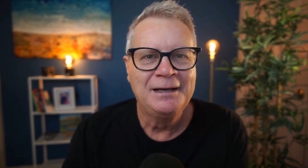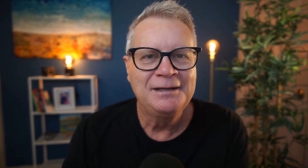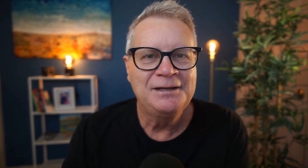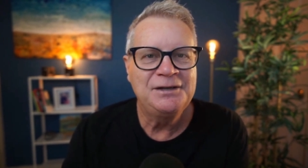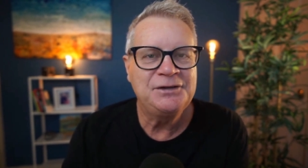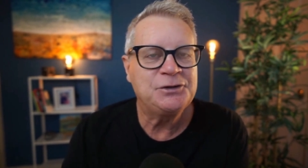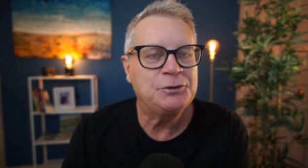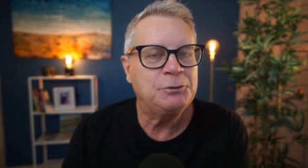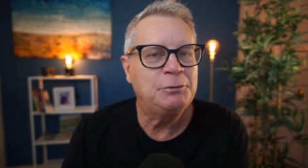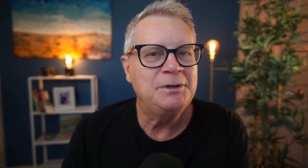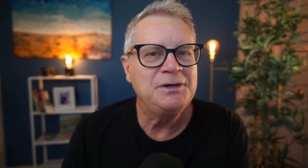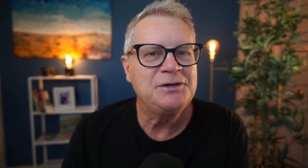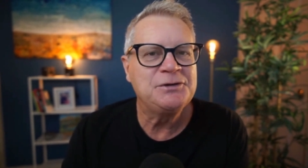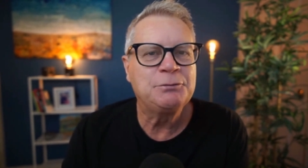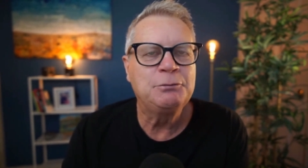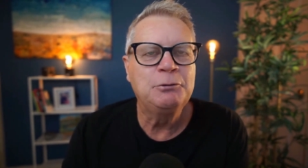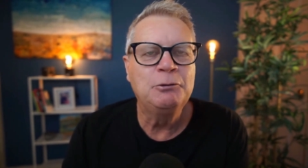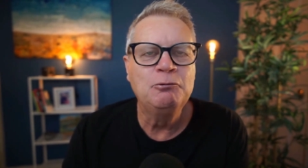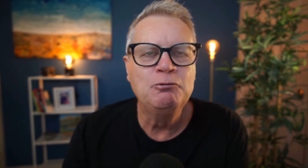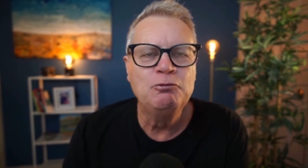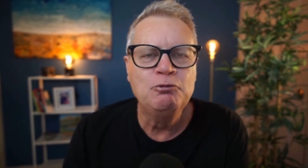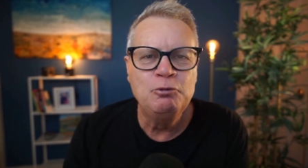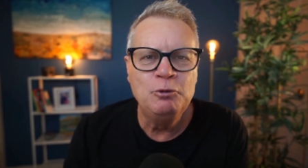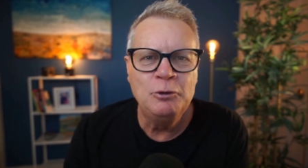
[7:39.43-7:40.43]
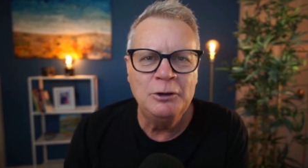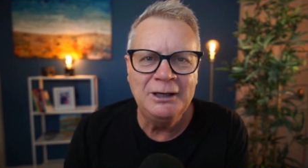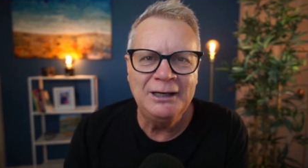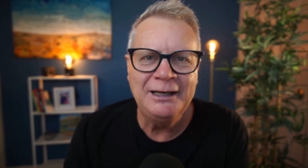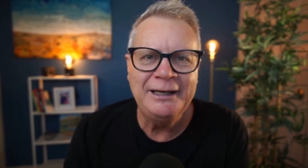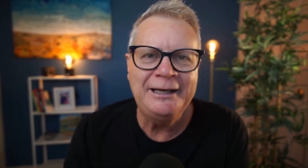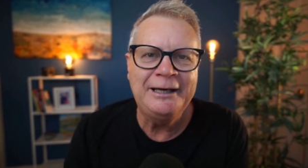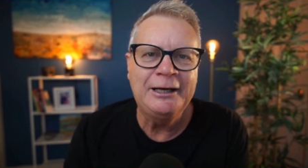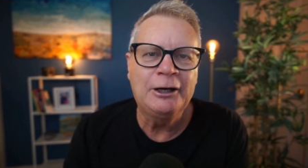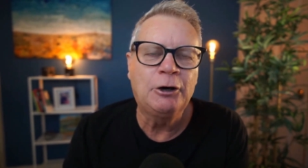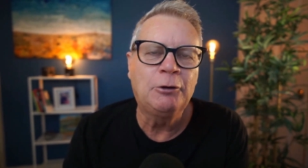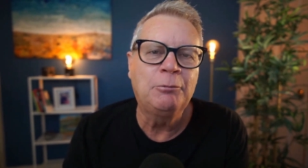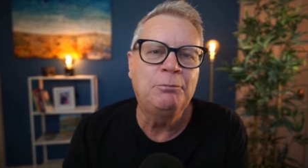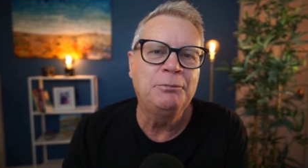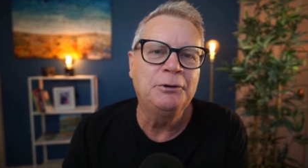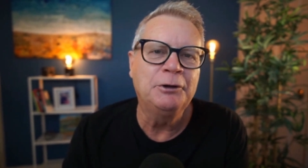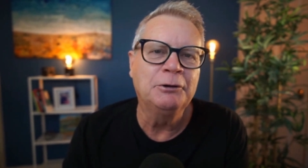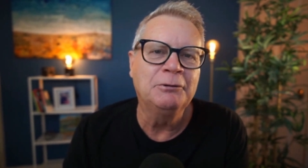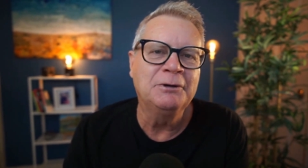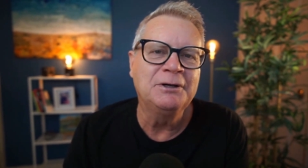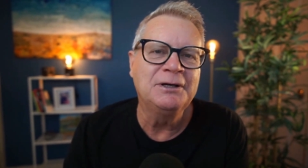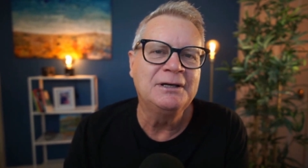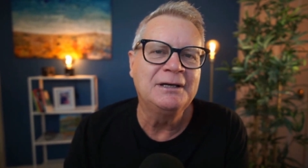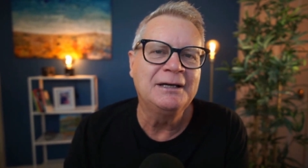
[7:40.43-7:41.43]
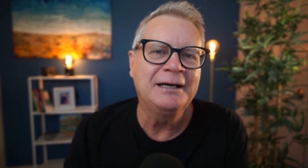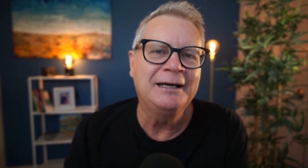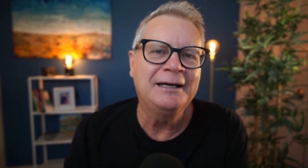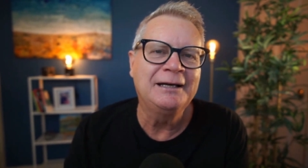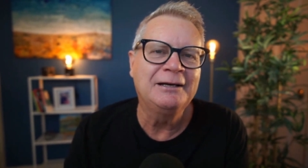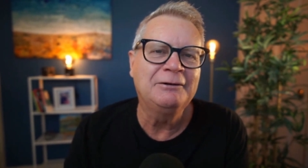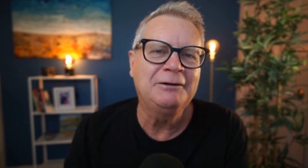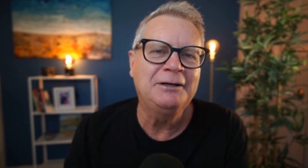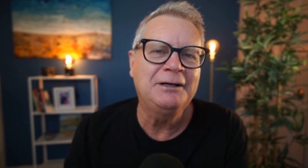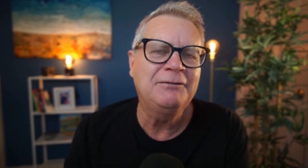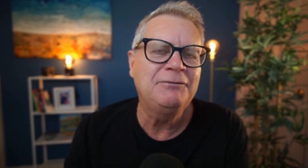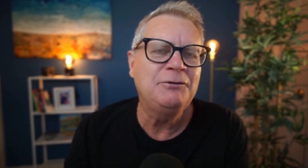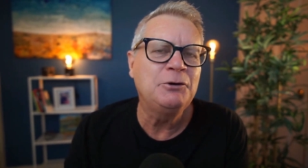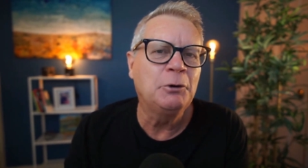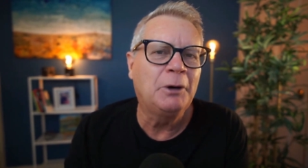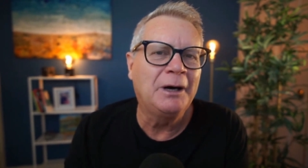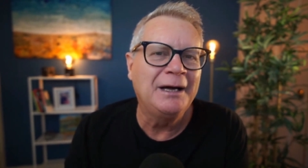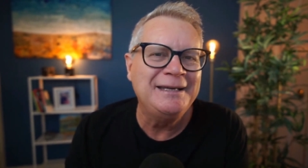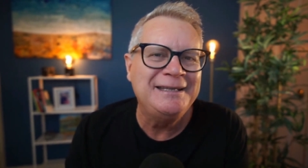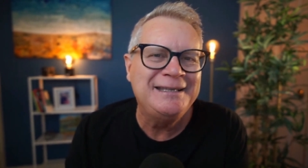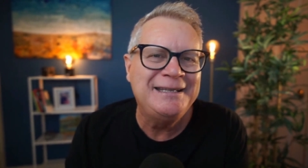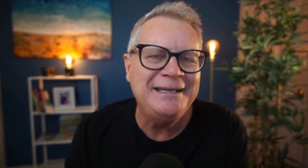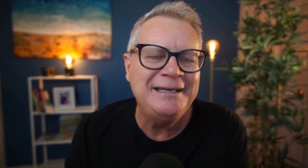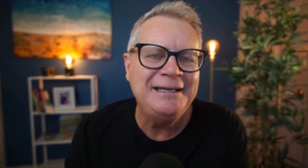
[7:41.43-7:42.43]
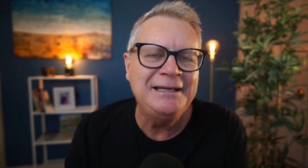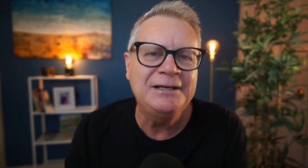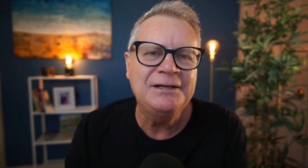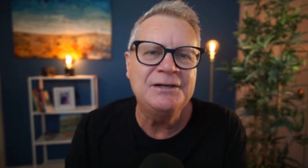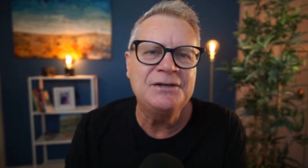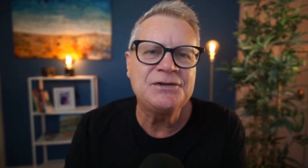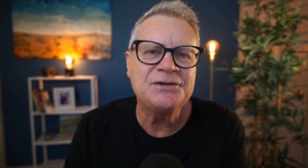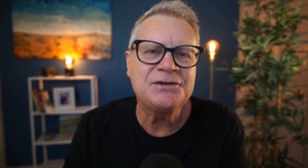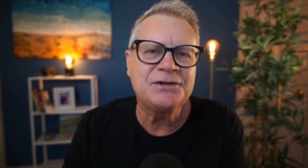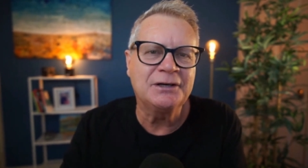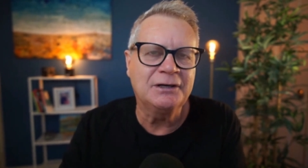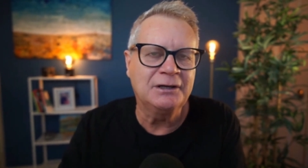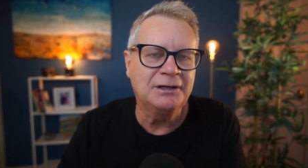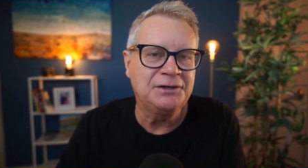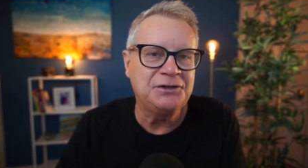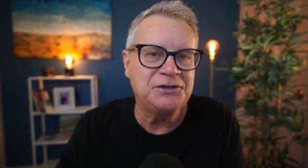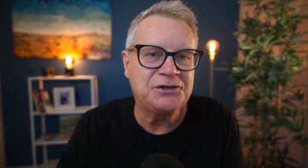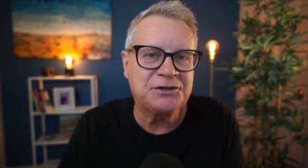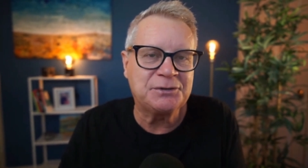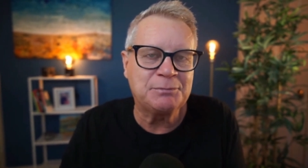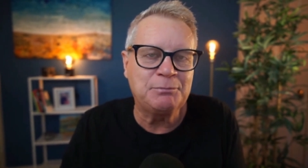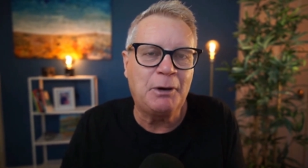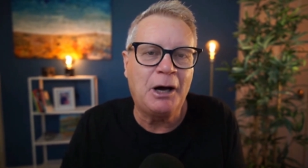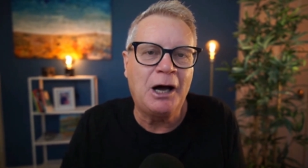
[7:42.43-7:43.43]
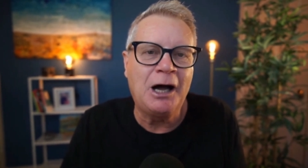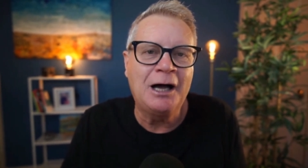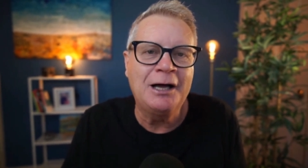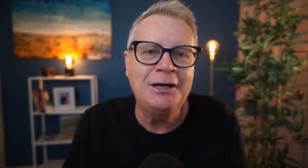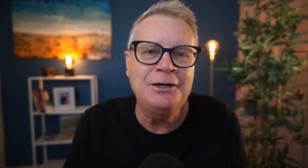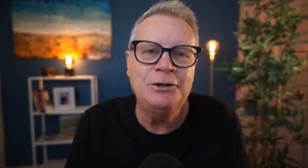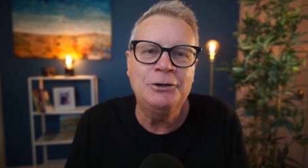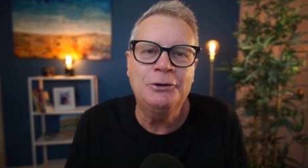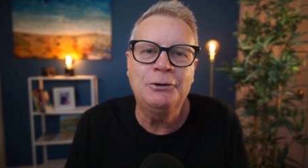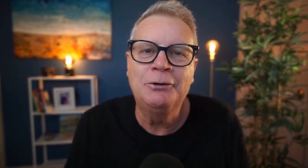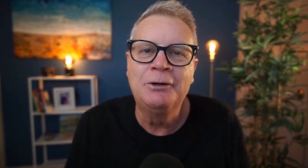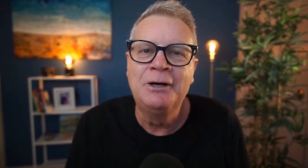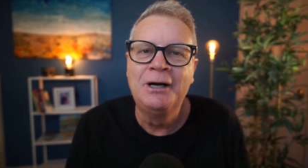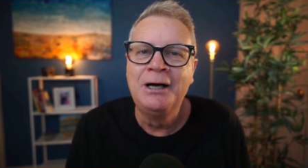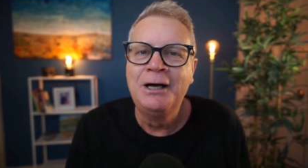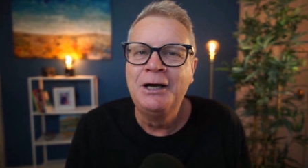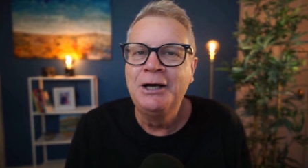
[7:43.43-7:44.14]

This quiz will really help you and it'll give you ideas, it'll inspire you.